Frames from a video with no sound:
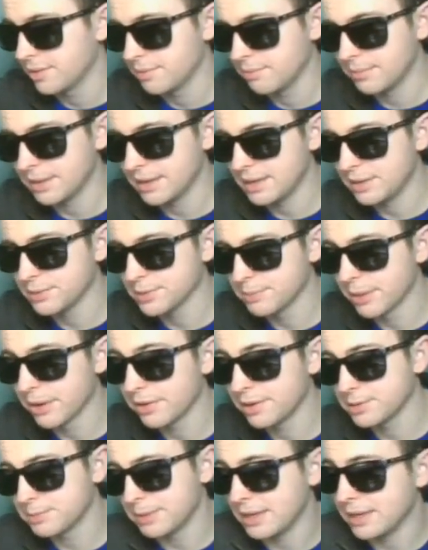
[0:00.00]
Benny was better.
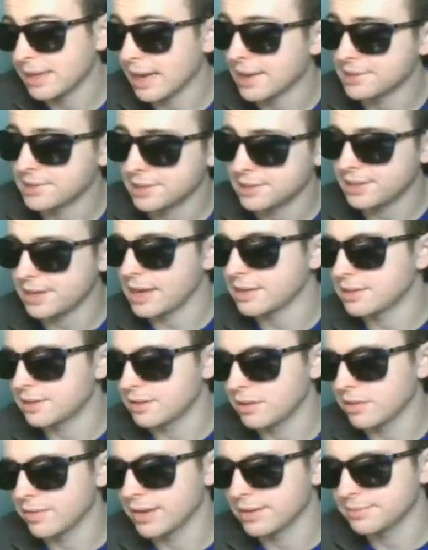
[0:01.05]
Is Benny casting today? I didn't
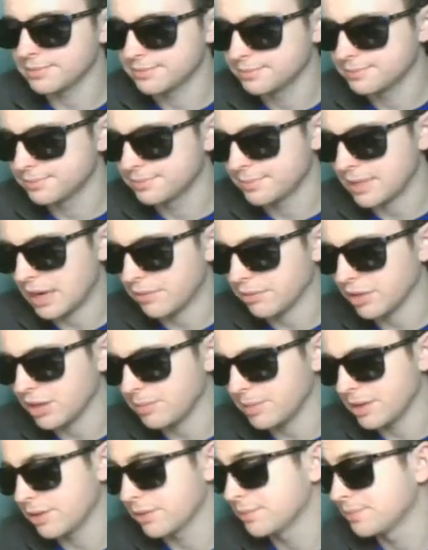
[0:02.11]
know that. Thank you for letting
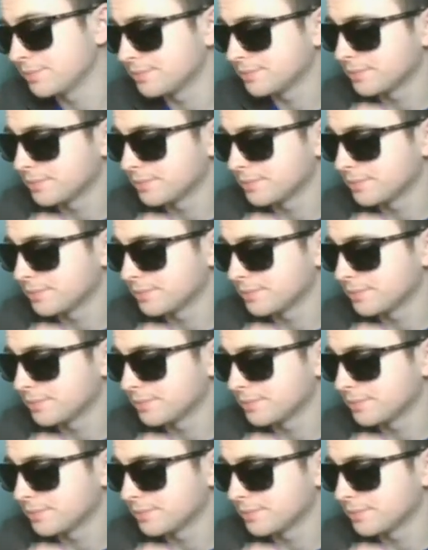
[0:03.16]
me know.